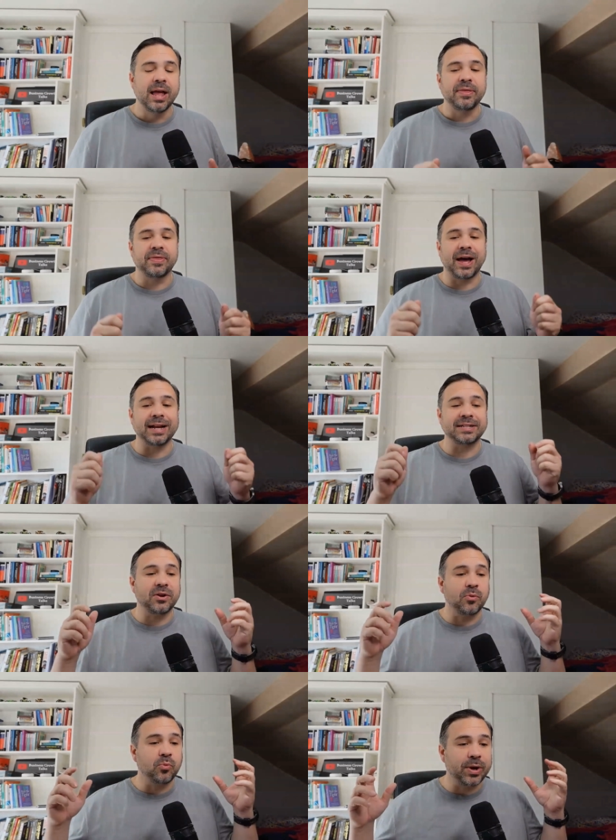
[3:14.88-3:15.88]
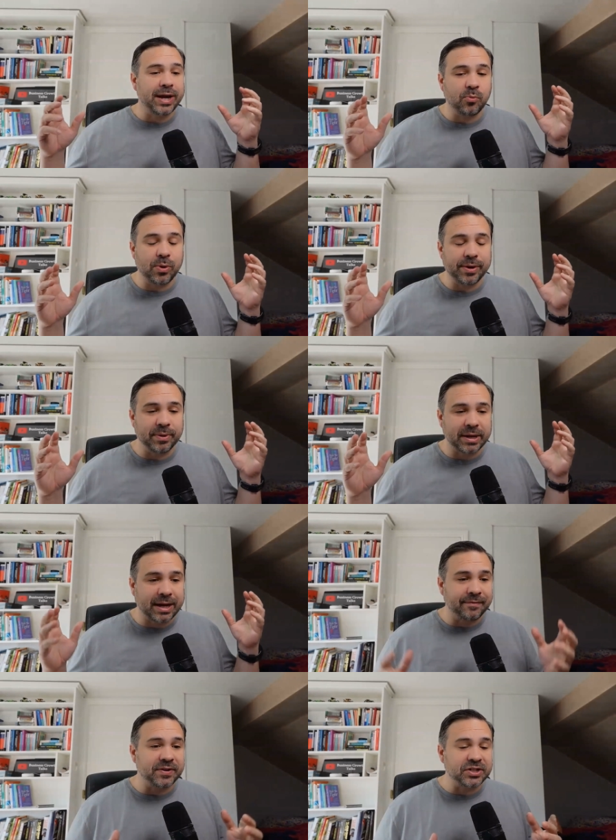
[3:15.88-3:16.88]
that we we were
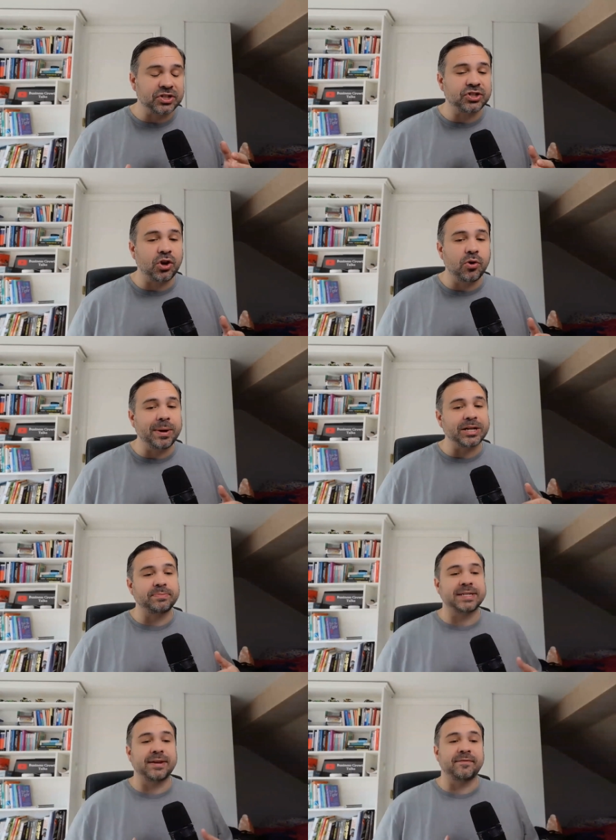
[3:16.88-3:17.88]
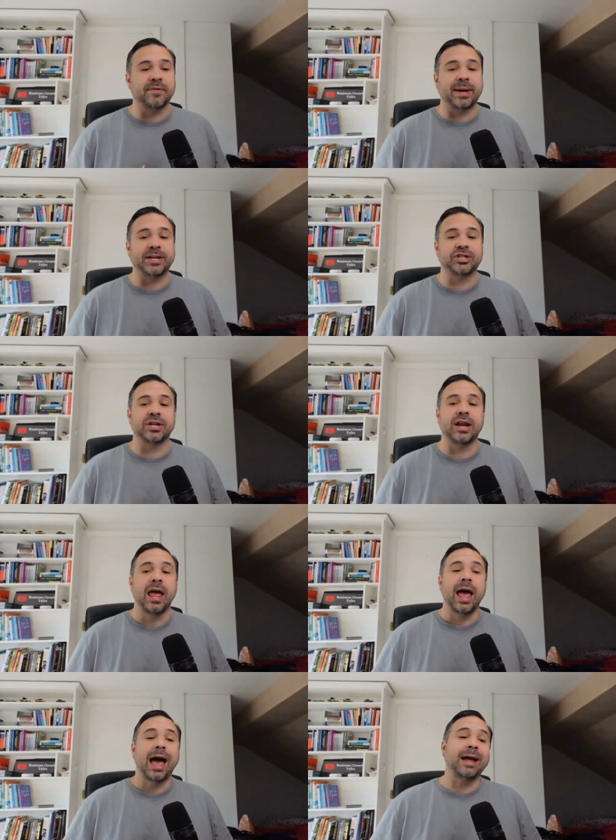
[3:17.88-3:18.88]
given so much misinformation,
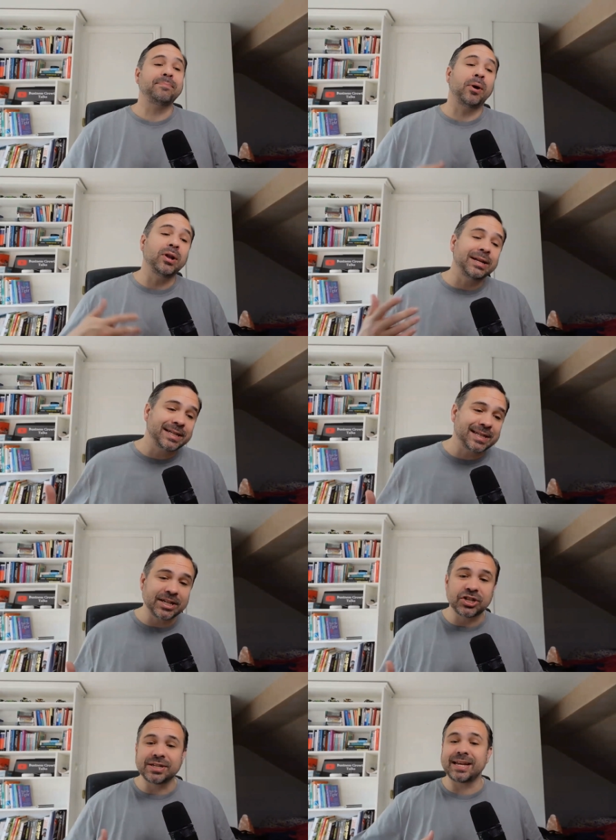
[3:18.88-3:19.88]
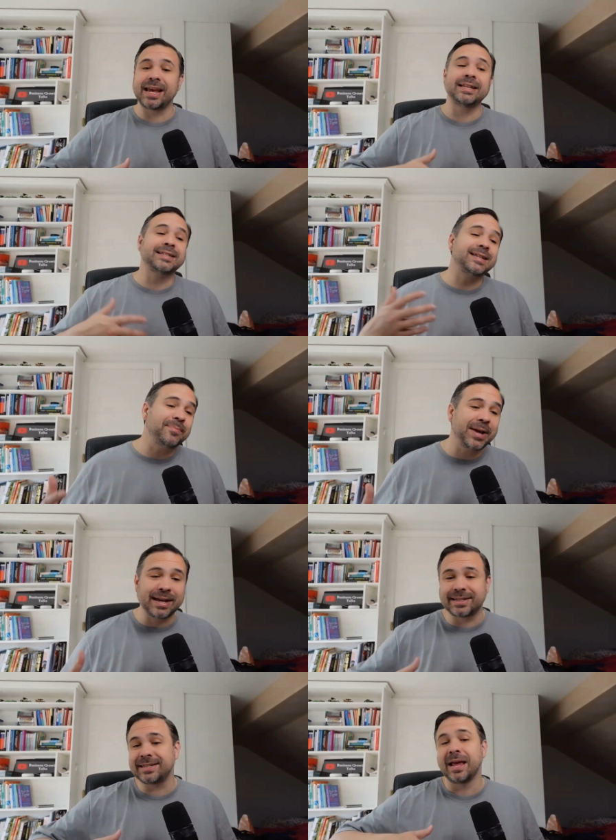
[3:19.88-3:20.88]
and politicians in some
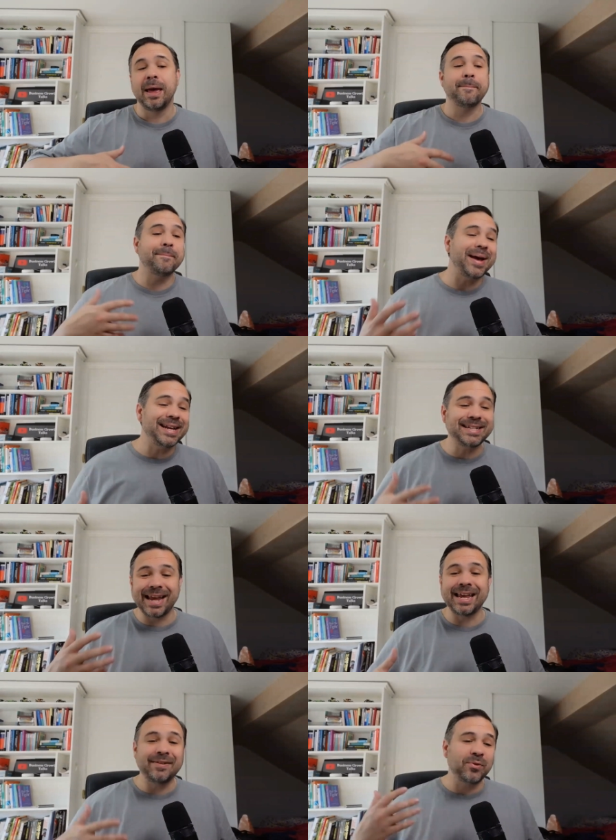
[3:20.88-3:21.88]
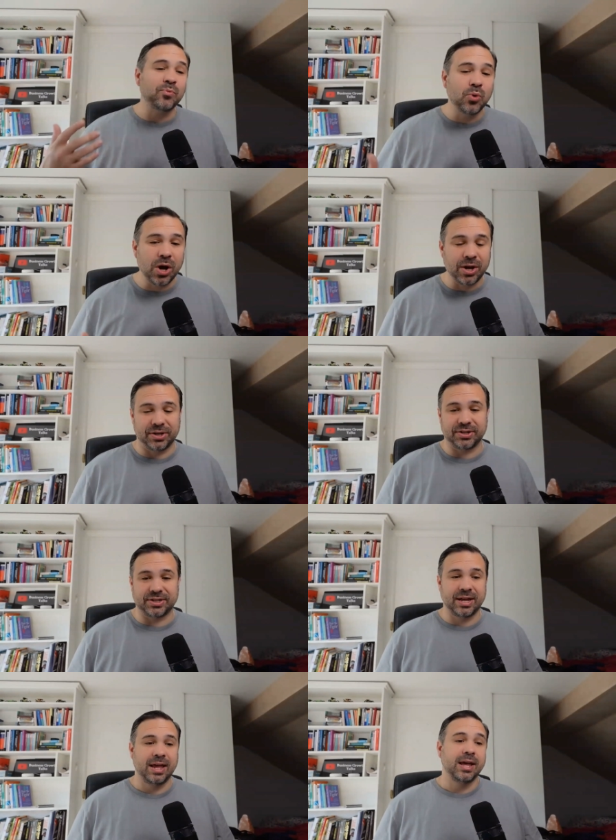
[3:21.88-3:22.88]
cases made it even worse.